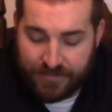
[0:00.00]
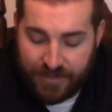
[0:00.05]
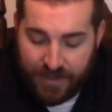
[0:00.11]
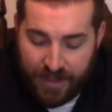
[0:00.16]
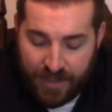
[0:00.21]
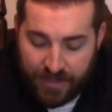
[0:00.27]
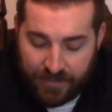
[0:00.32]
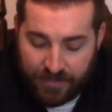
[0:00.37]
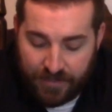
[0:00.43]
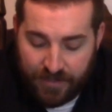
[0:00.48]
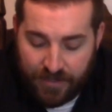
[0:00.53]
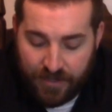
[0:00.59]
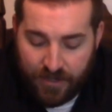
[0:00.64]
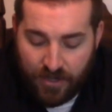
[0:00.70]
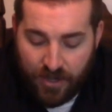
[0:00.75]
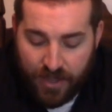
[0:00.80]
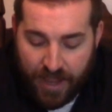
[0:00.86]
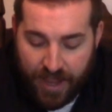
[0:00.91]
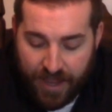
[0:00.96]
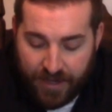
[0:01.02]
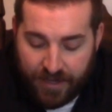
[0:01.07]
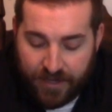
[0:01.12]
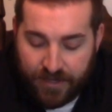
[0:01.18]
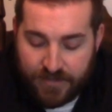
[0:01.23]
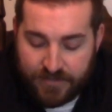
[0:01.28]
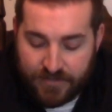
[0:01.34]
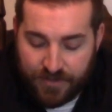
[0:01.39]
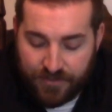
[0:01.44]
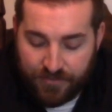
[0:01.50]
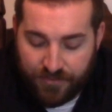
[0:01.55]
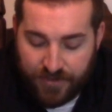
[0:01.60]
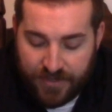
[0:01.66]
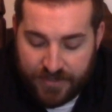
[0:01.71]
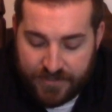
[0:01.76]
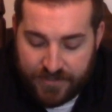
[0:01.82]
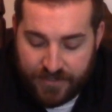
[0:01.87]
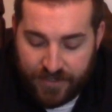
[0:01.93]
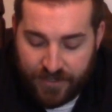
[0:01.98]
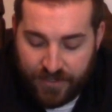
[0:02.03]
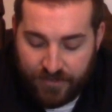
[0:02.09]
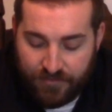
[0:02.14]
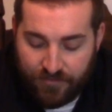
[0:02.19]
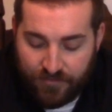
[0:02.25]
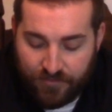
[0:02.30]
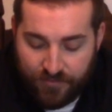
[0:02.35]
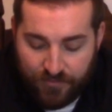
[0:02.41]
10. Hankin is the three seed.